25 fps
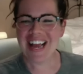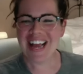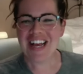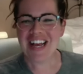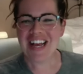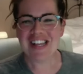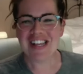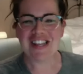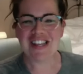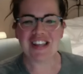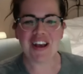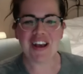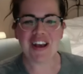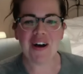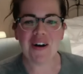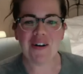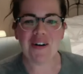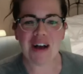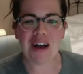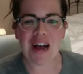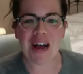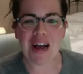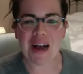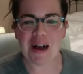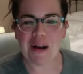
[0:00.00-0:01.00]
so
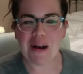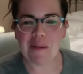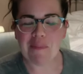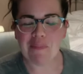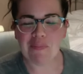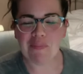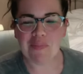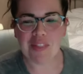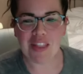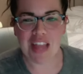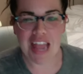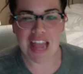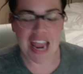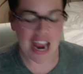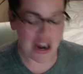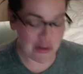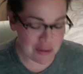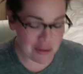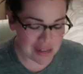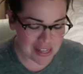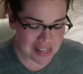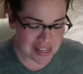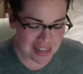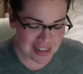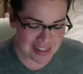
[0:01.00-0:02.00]
um, the
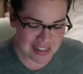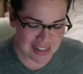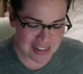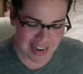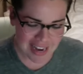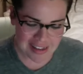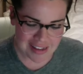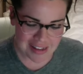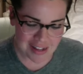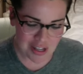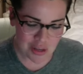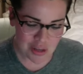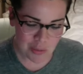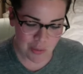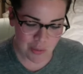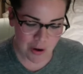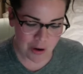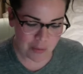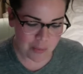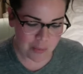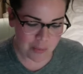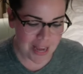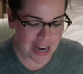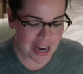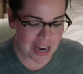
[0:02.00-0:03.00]
annual Sales Excellence Award,
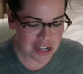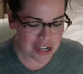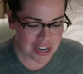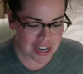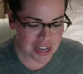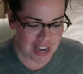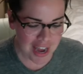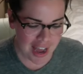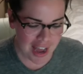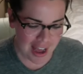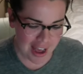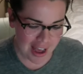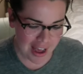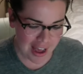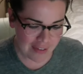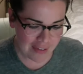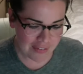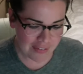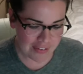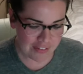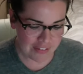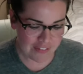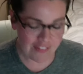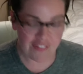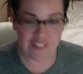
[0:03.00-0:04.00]
we actually have
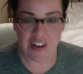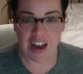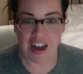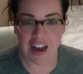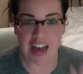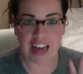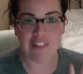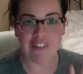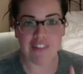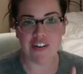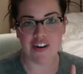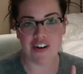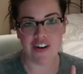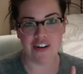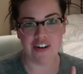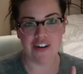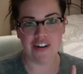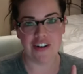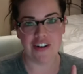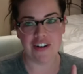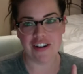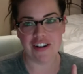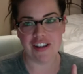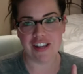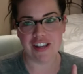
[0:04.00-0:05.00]
five
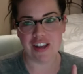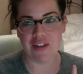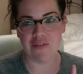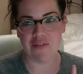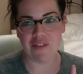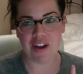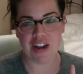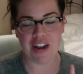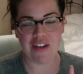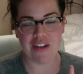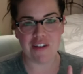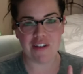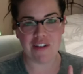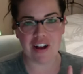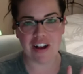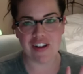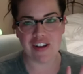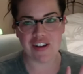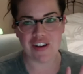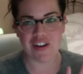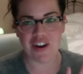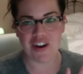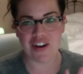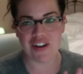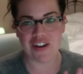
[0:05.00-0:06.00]
earners in Radiant Rock
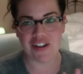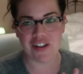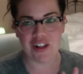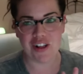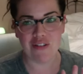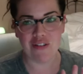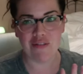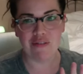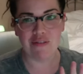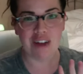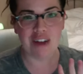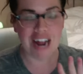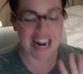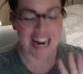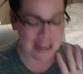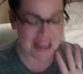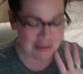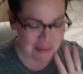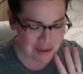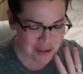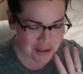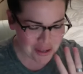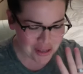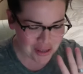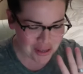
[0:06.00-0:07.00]
Stars already,
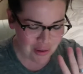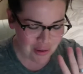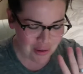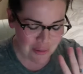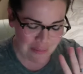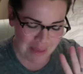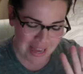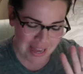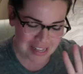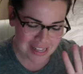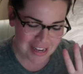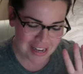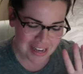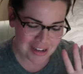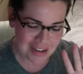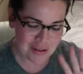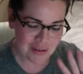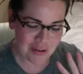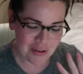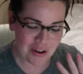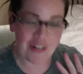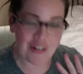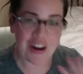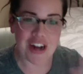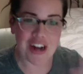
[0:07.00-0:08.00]
which is so amazing. So
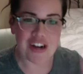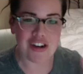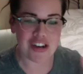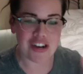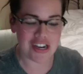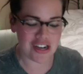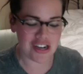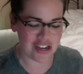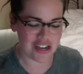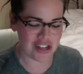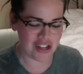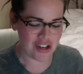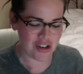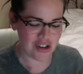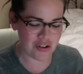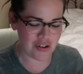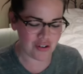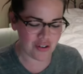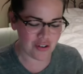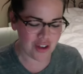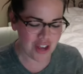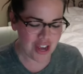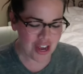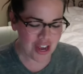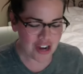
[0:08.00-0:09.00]
congratulations
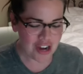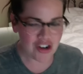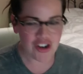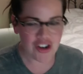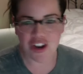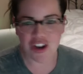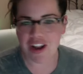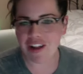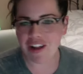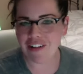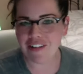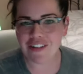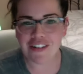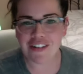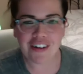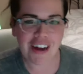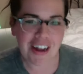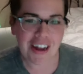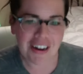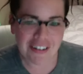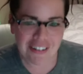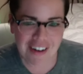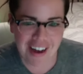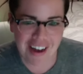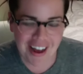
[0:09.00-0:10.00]
to Janelle
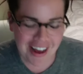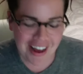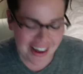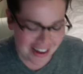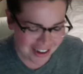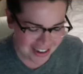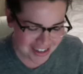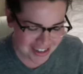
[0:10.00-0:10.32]
Greterex,